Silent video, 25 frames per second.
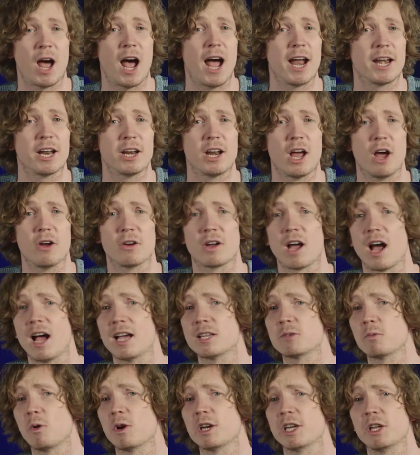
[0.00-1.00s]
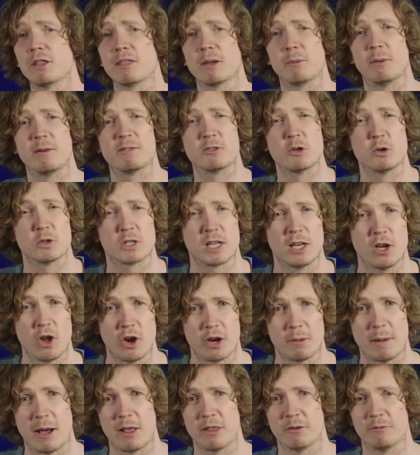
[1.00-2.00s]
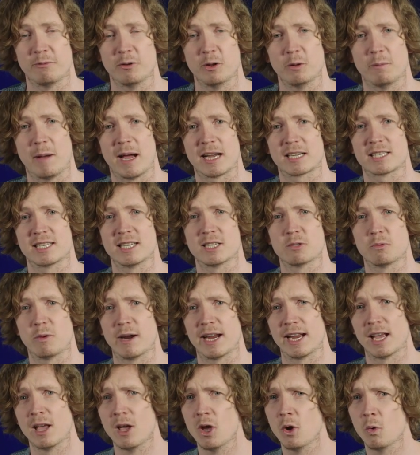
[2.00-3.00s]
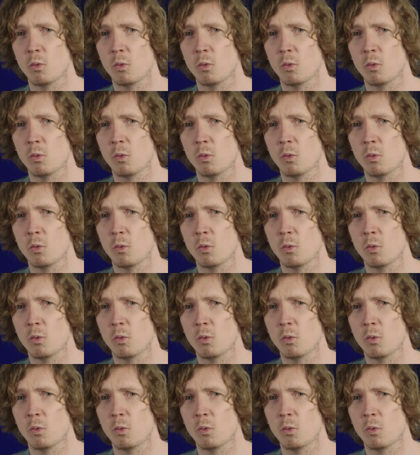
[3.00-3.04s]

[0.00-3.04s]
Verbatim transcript: I don't know, guys, what do you think? We've talked a lot about the fullbacks this week.